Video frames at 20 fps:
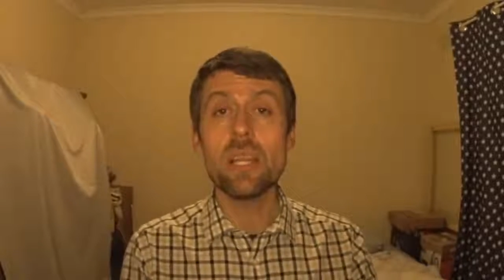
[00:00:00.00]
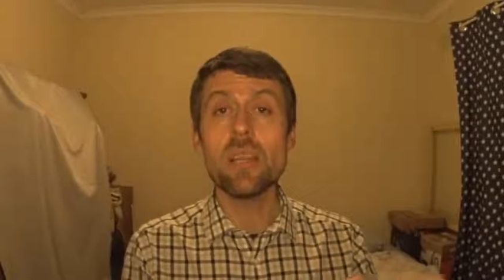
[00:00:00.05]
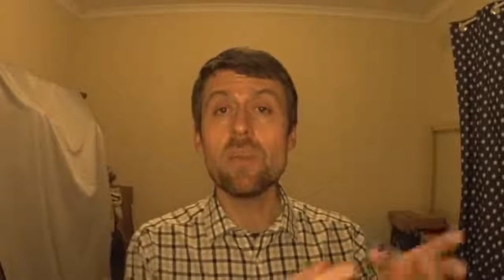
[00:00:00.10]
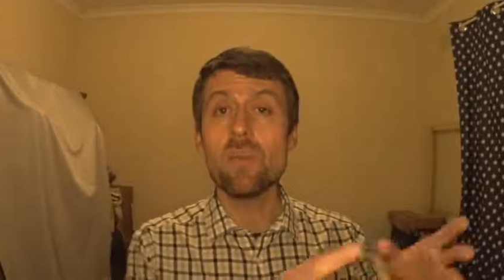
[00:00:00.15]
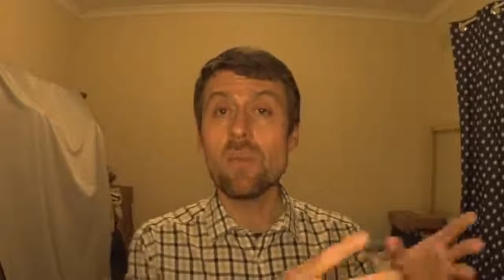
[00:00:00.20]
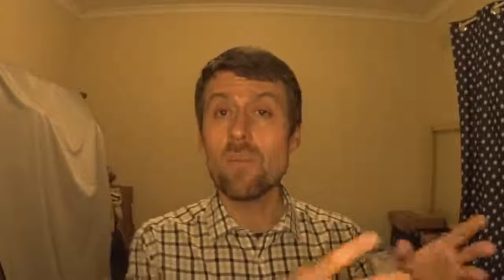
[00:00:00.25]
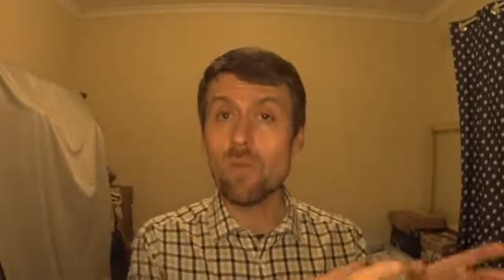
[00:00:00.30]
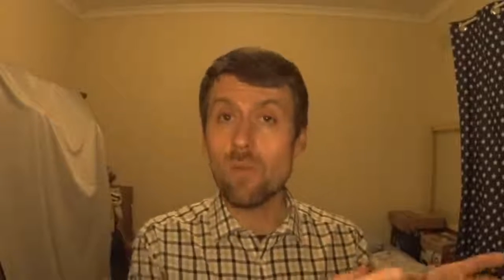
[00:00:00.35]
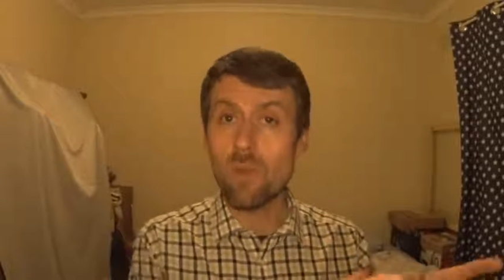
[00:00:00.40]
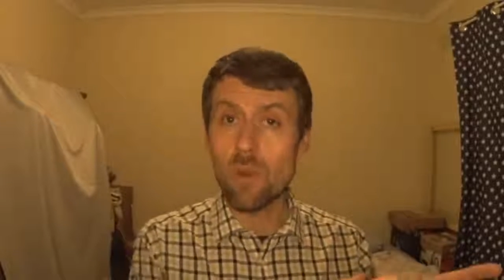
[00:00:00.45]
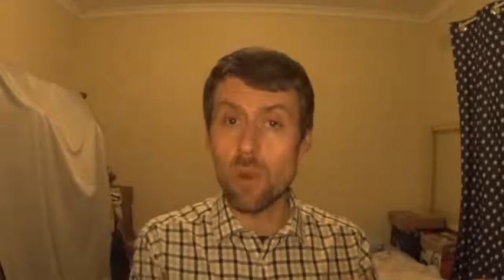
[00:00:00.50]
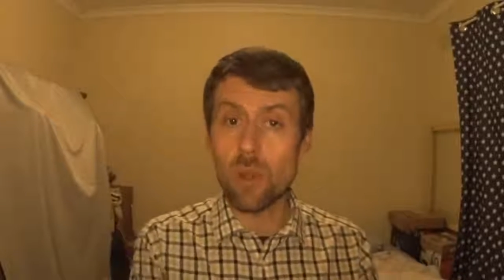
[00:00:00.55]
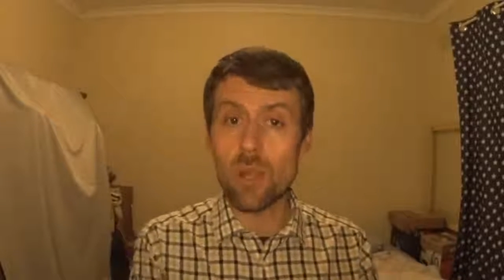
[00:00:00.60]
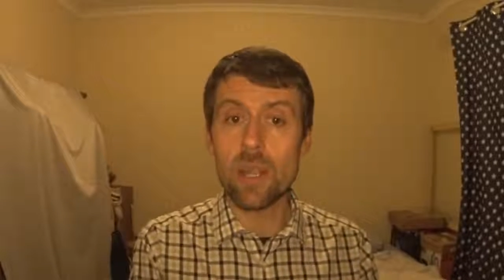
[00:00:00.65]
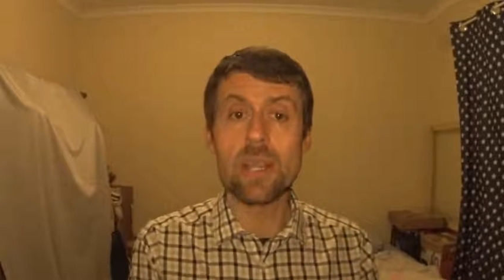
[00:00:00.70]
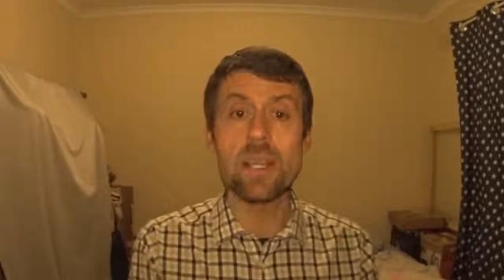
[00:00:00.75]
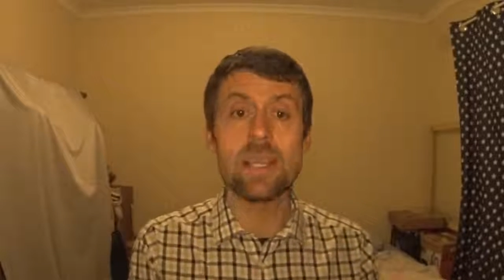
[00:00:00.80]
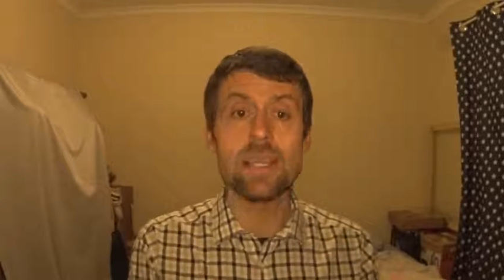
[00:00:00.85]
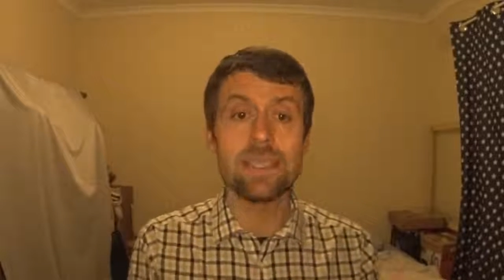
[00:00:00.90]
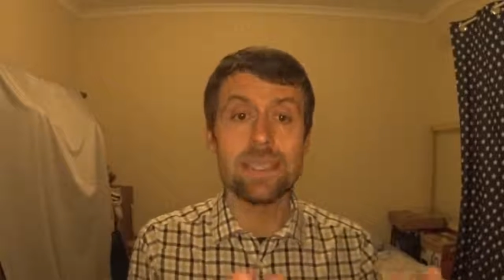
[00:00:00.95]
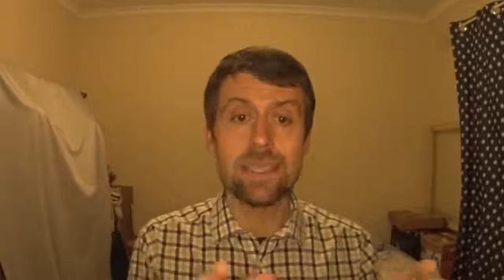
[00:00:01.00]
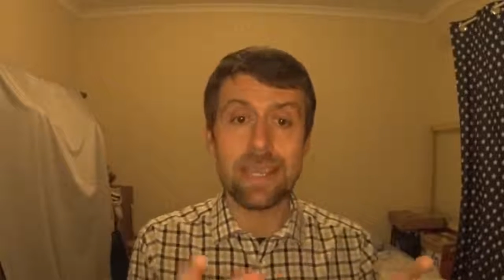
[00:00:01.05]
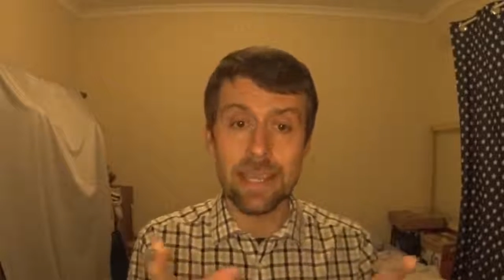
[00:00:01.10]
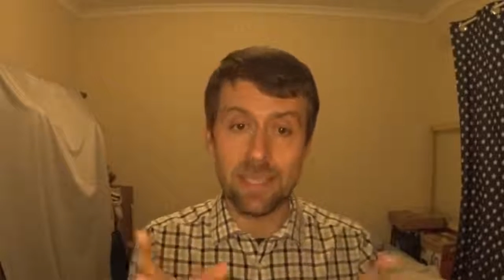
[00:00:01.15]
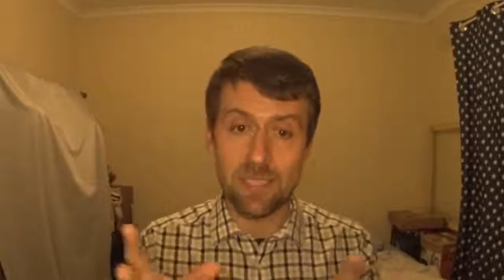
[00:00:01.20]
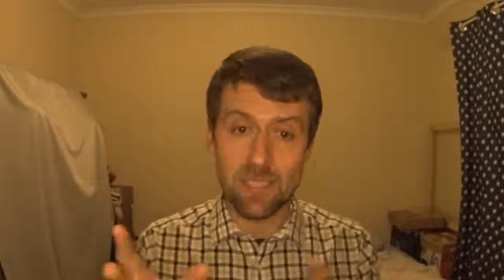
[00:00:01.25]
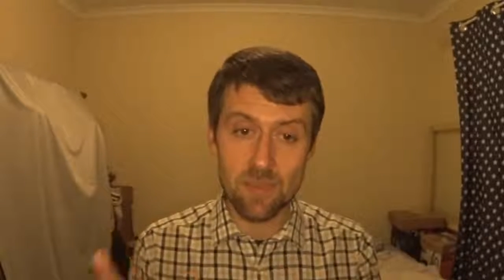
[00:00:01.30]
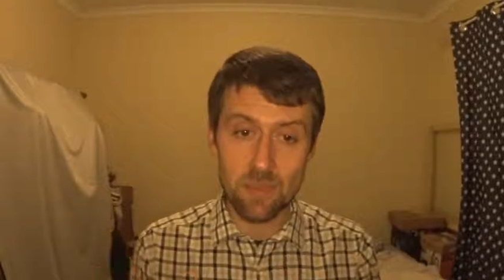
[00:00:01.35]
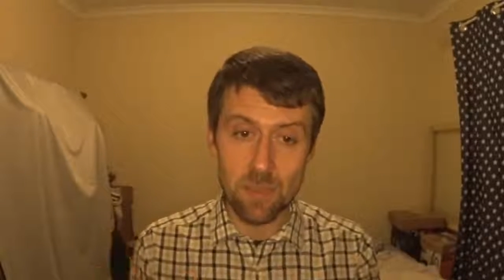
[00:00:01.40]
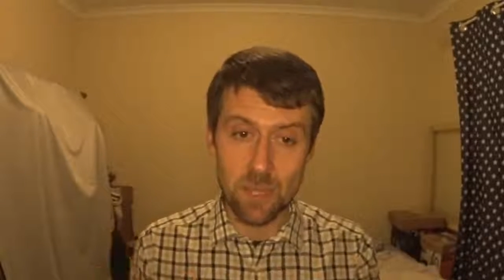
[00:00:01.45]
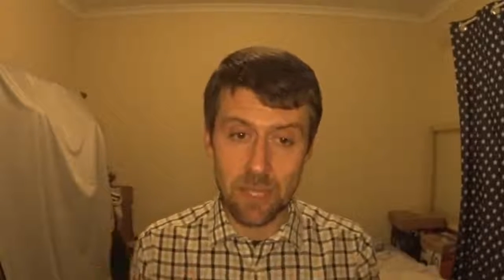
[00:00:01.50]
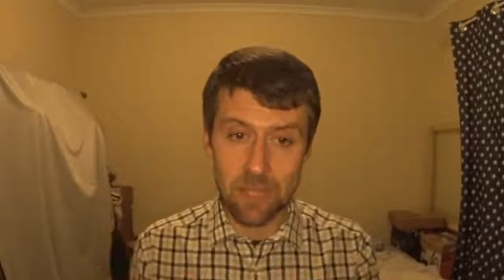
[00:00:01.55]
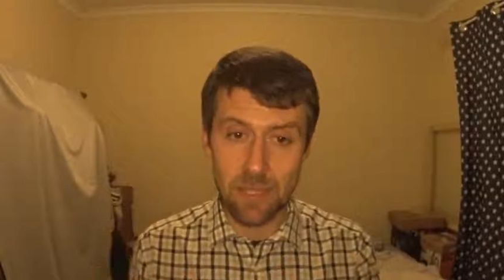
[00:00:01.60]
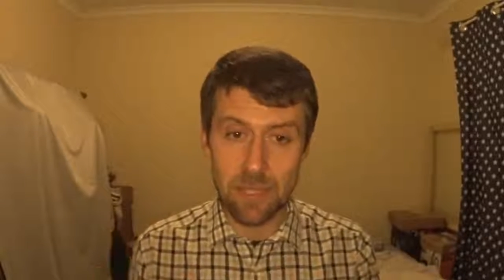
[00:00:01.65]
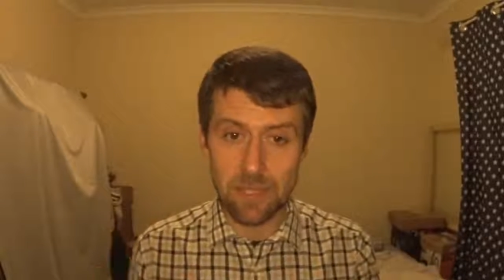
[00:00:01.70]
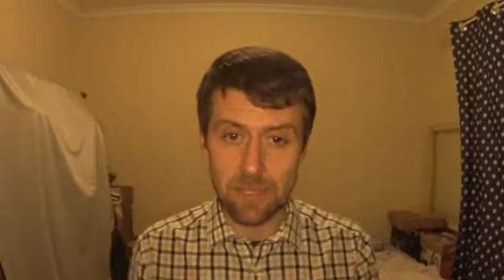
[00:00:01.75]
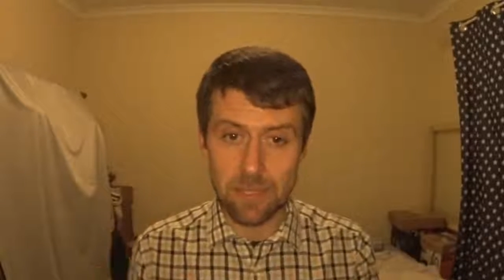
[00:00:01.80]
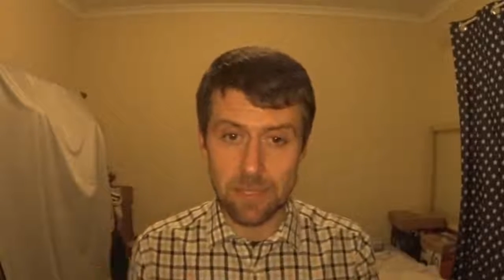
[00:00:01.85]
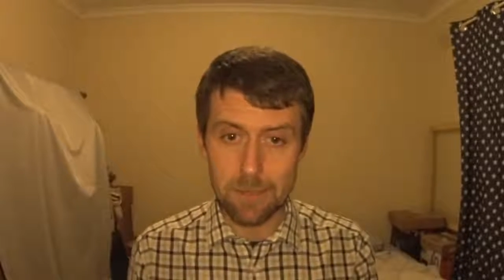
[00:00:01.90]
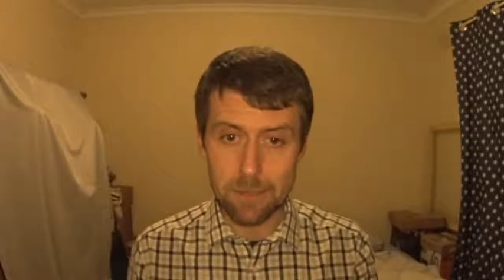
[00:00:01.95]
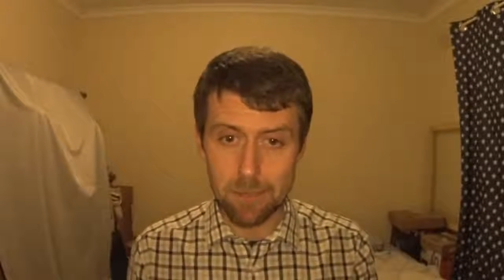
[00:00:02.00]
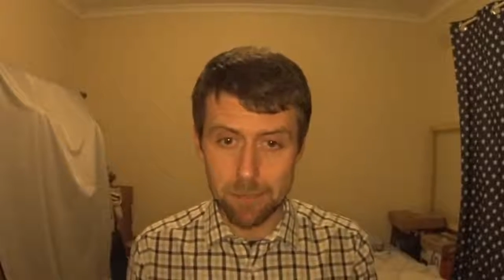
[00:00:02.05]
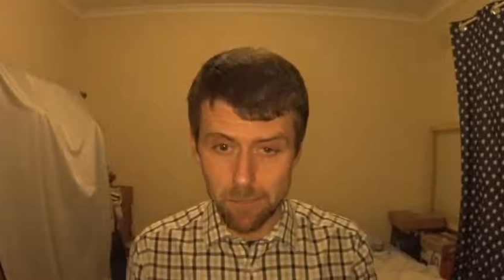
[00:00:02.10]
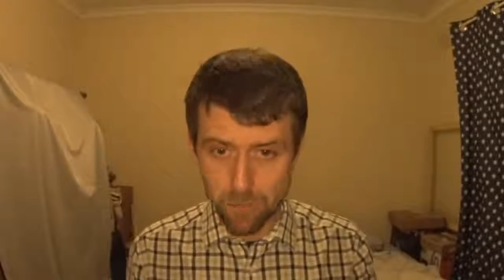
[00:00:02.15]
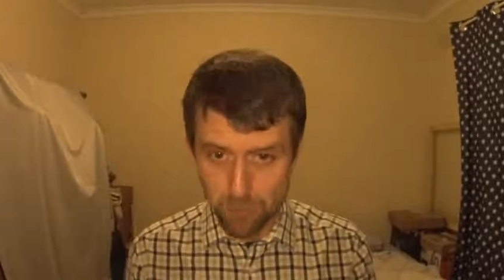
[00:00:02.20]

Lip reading: for the experience.